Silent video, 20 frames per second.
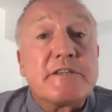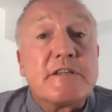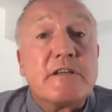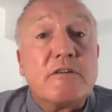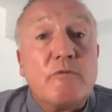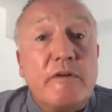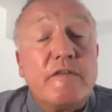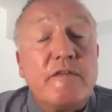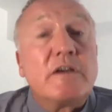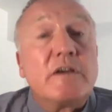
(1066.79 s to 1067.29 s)
that
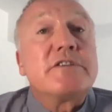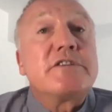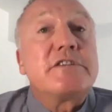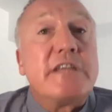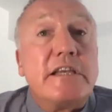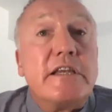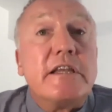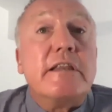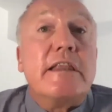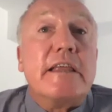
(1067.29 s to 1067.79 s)
we've
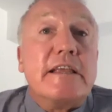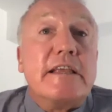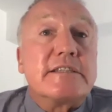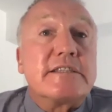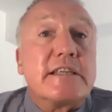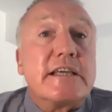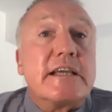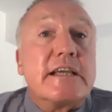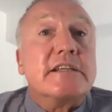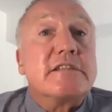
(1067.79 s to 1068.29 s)
considered these
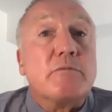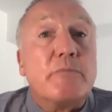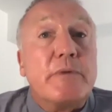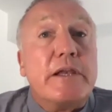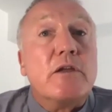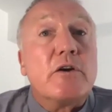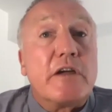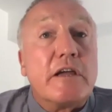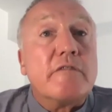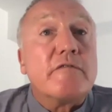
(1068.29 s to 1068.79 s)
things and we're
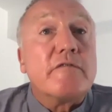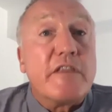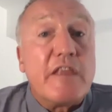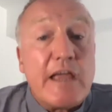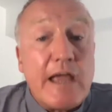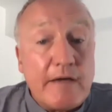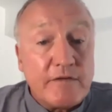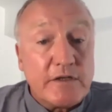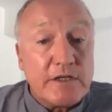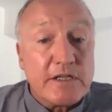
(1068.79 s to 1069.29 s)
looking for the
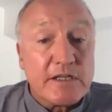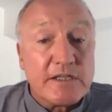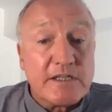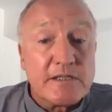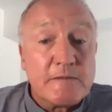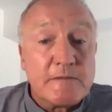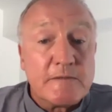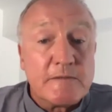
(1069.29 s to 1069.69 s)
evidence.